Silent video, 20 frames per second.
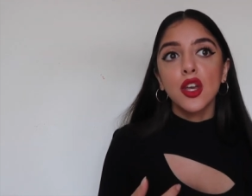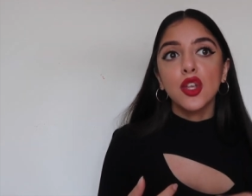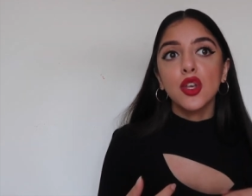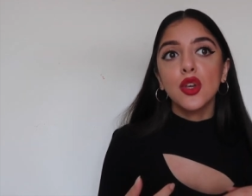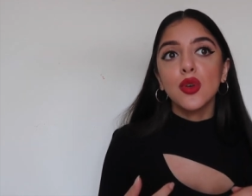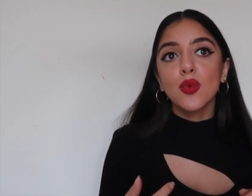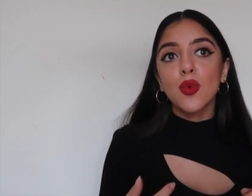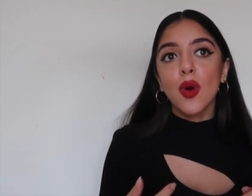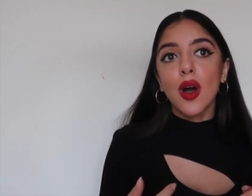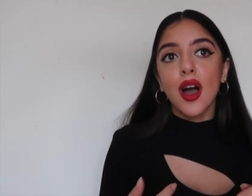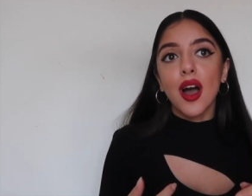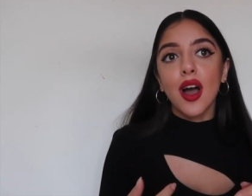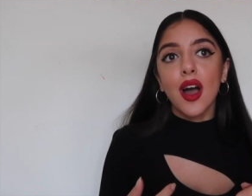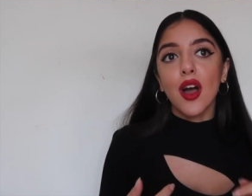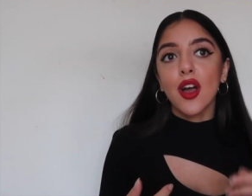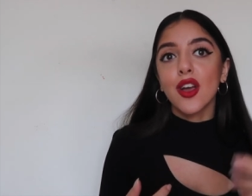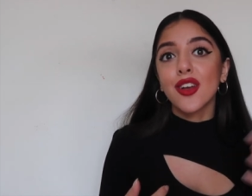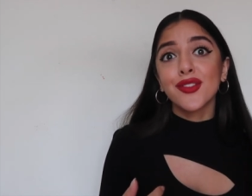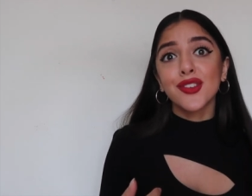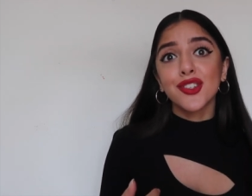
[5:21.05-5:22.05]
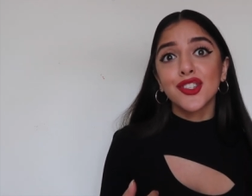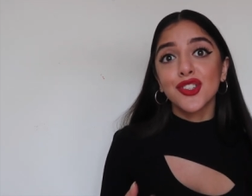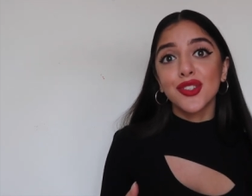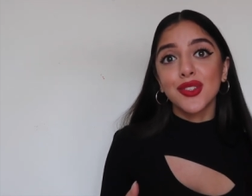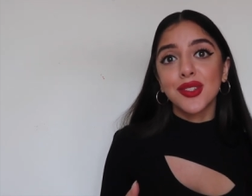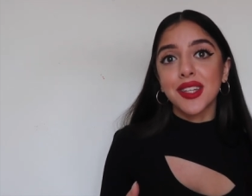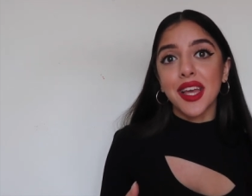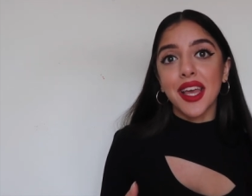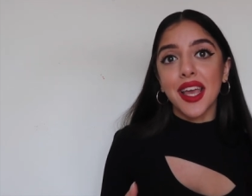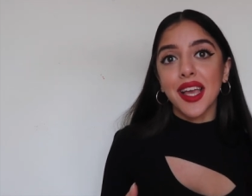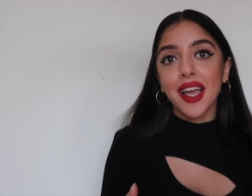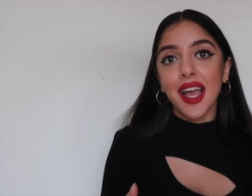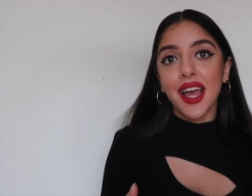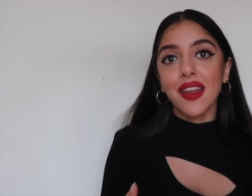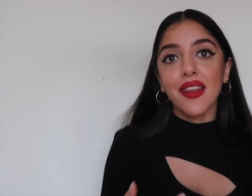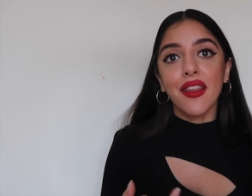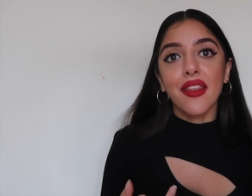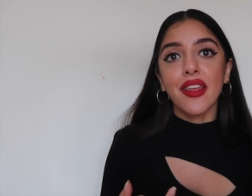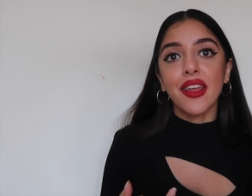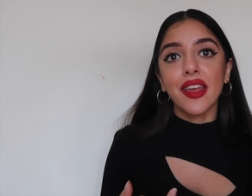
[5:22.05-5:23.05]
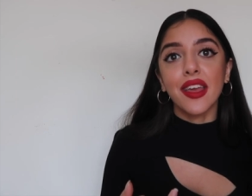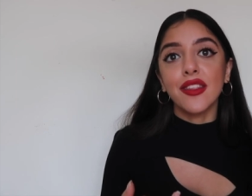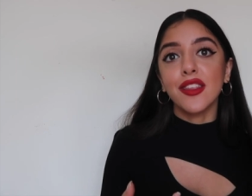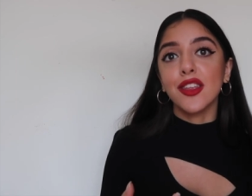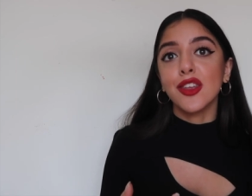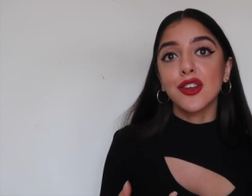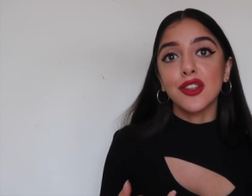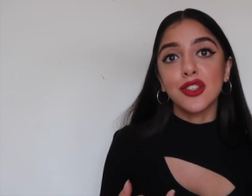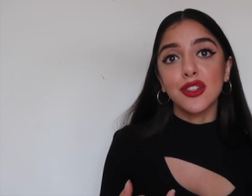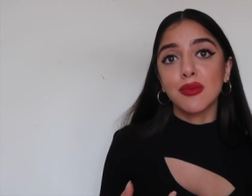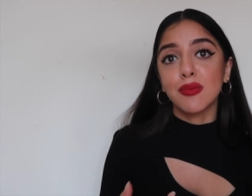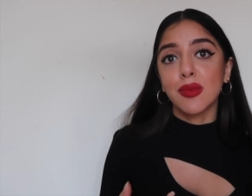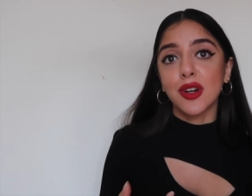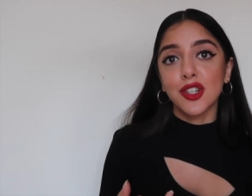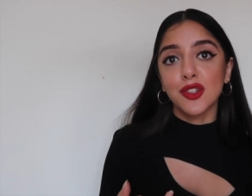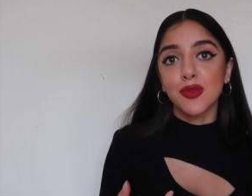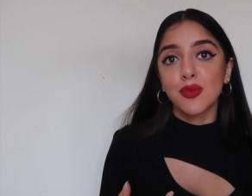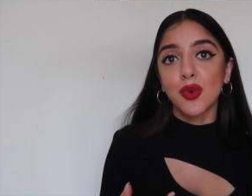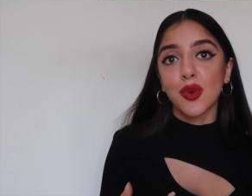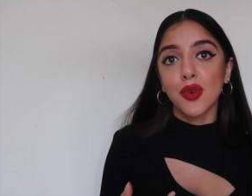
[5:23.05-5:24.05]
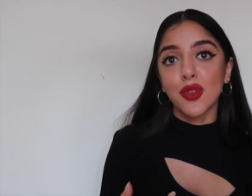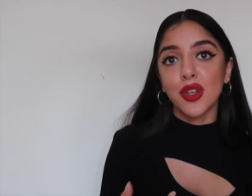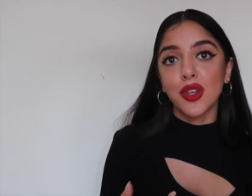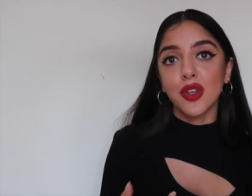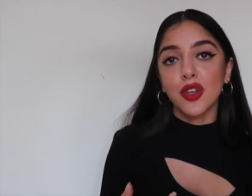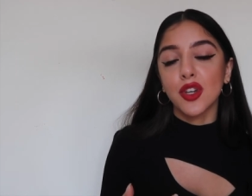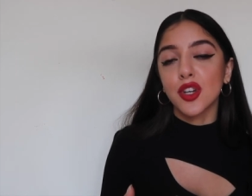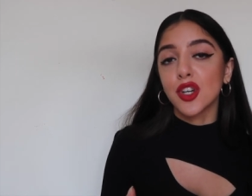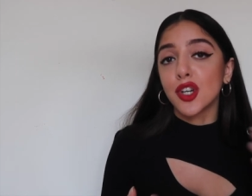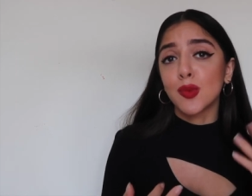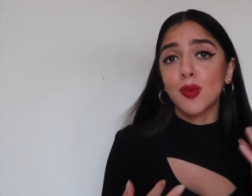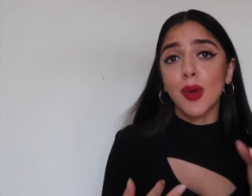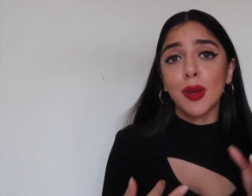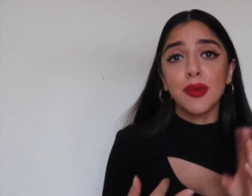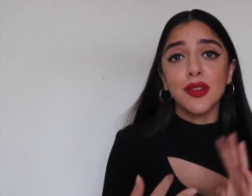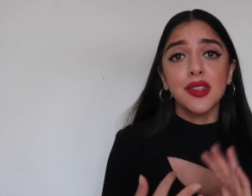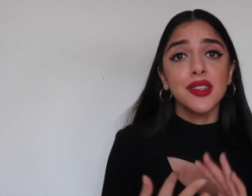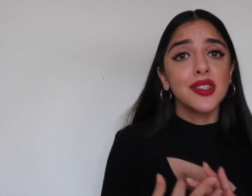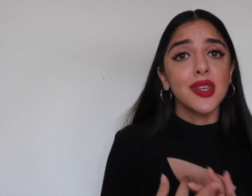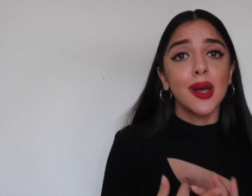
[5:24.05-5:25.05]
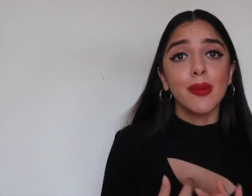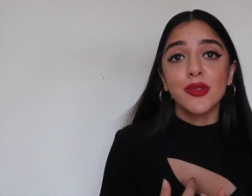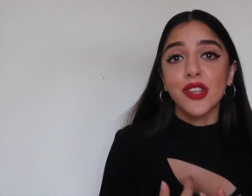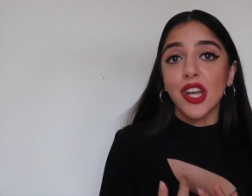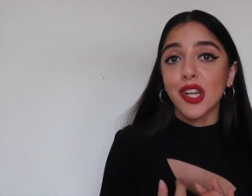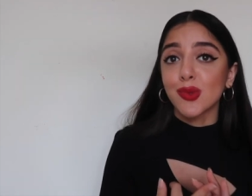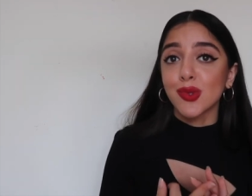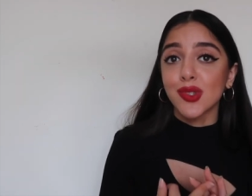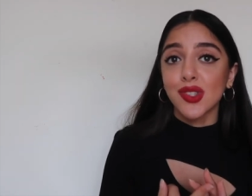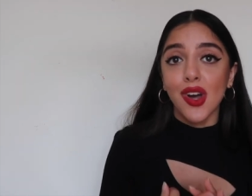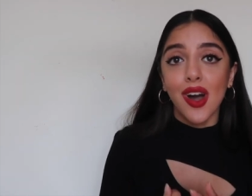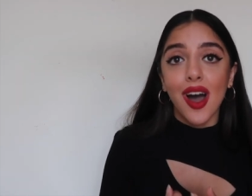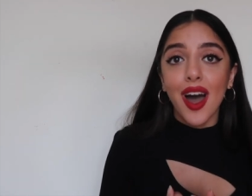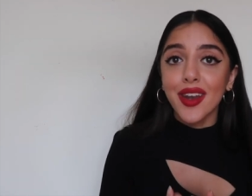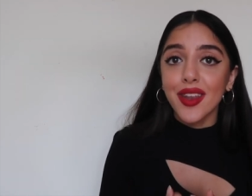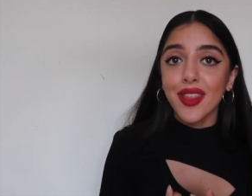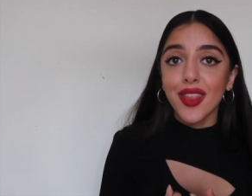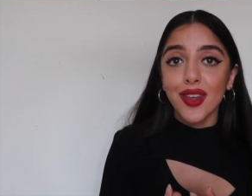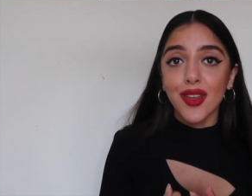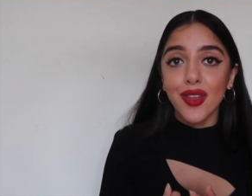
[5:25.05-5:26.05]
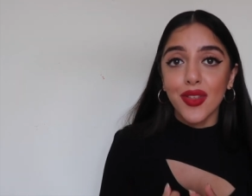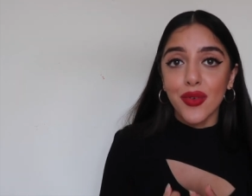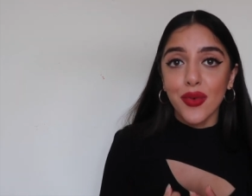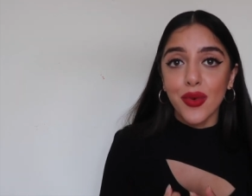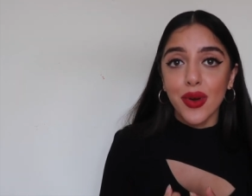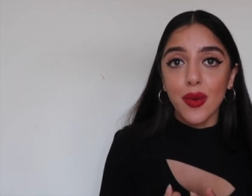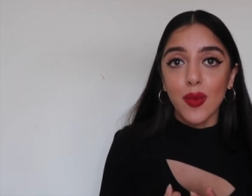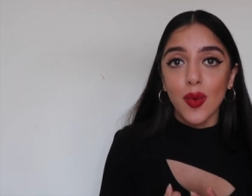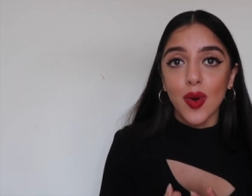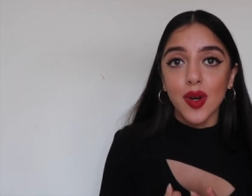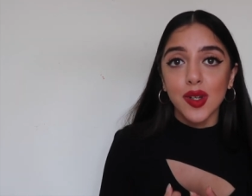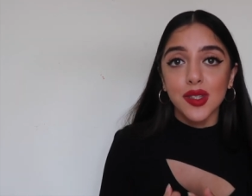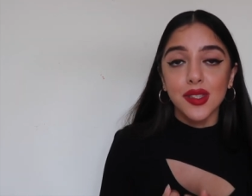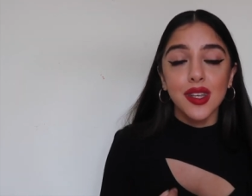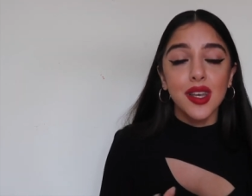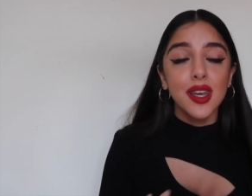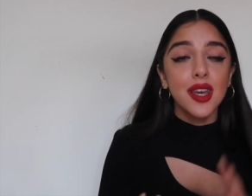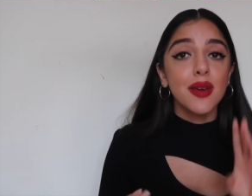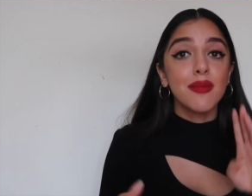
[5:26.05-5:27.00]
you were overshooting and thinking that you could do much more than you could maybe the subject was harder than you thought it was